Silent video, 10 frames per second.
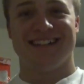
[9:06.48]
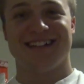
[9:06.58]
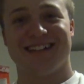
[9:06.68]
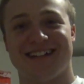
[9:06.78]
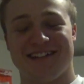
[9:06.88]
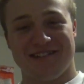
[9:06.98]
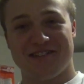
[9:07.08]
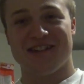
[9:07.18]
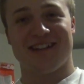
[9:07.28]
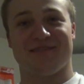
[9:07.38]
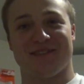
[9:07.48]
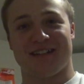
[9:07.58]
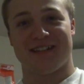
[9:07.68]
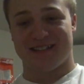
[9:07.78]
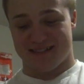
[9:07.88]
Are you shitting
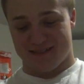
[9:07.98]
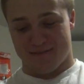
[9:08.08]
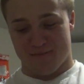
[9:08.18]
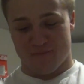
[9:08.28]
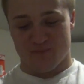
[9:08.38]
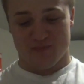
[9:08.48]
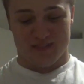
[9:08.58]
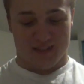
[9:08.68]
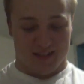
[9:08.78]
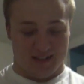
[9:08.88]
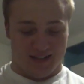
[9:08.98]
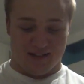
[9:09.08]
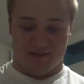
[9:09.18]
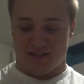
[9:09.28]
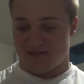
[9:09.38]
me? You
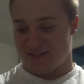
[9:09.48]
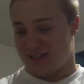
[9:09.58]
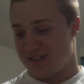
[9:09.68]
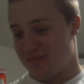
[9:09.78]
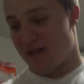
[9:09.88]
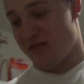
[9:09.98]
know what? Fuck yeah, I'm